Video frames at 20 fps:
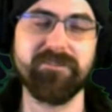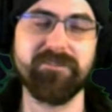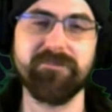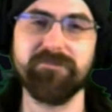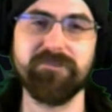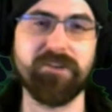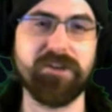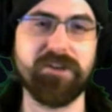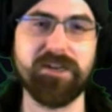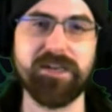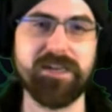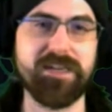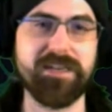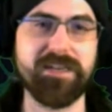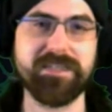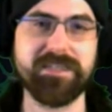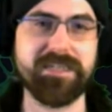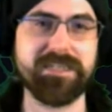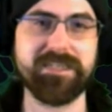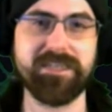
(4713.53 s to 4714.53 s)
Fucking
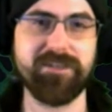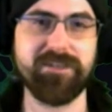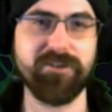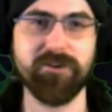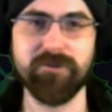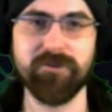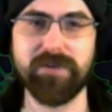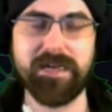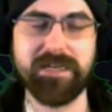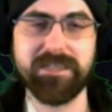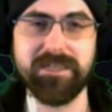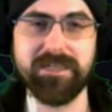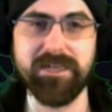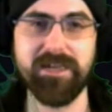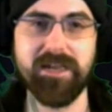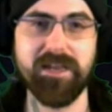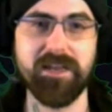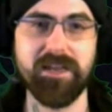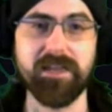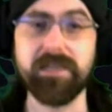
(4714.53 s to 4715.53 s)
incesty cokehead.
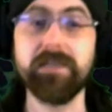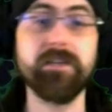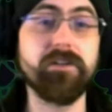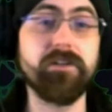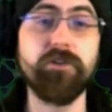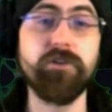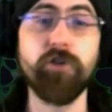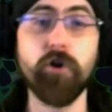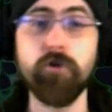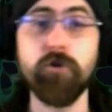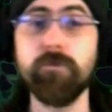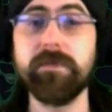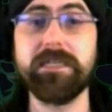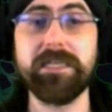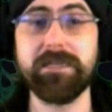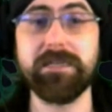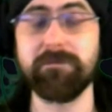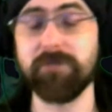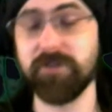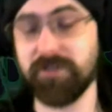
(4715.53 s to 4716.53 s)
Like nobody
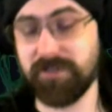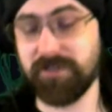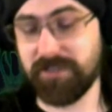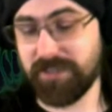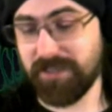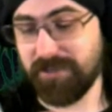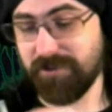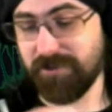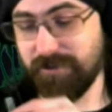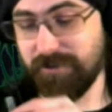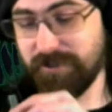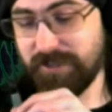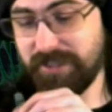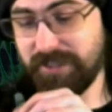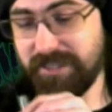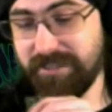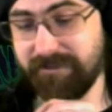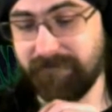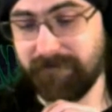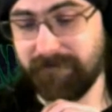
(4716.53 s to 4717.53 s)
in modern
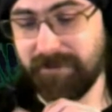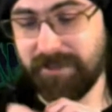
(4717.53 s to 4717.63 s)
psychology